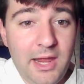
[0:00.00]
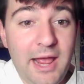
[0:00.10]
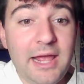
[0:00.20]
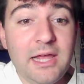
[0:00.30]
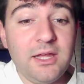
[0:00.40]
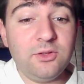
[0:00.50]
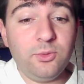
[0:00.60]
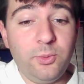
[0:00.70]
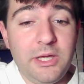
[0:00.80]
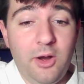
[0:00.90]
And
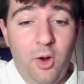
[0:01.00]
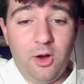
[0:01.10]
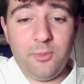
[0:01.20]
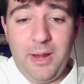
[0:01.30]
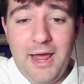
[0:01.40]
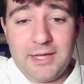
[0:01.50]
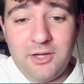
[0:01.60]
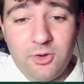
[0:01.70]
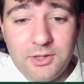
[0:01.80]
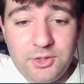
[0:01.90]
we are back
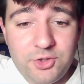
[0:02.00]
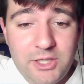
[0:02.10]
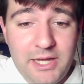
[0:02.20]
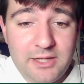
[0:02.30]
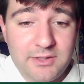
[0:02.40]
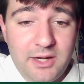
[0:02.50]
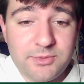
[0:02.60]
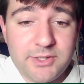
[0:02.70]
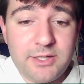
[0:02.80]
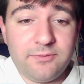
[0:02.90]
here on the
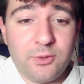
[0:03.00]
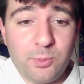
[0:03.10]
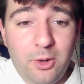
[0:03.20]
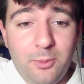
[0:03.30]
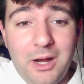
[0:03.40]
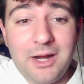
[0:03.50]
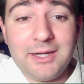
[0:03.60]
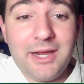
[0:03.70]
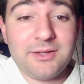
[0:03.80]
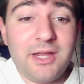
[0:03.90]
GSMC Football
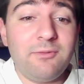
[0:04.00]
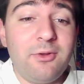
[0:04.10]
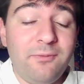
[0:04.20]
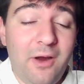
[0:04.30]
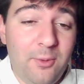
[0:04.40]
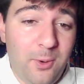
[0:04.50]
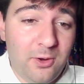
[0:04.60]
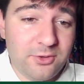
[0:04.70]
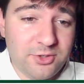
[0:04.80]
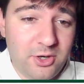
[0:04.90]
Podcast. And for the final part
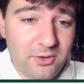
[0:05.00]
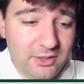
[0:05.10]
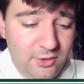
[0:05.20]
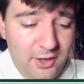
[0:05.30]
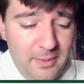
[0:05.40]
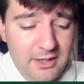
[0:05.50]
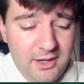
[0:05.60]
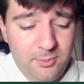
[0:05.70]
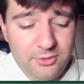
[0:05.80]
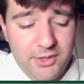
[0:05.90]
of the show, we're going to talk about a
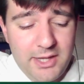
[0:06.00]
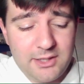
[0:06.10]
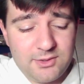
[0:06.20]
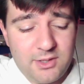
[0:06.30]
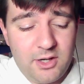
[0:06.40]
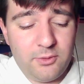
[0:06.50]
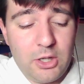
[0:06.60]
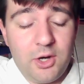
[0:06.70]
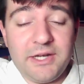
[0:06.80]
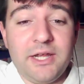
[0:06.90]
couple things uh,
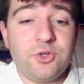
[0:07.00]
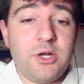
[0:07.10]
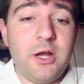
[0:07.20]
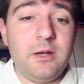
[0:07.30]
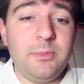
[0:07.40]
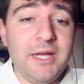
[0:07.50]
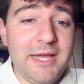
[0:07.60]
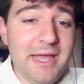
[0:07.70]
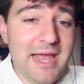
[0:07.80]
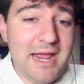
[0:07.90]
regarding Nick Chubb
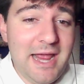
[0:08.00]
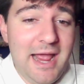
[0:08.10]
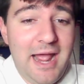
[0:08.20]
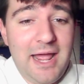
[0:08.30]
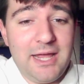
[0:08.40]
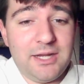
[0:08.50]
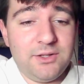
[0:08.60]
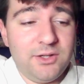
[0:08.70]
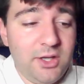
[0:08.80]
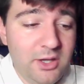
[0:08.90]

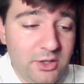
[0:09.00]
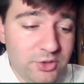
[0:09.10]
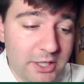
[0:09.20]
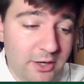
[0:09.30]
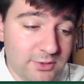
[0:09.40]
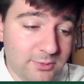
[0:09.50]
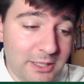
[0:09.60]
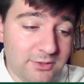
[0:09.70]
and Geno Smith.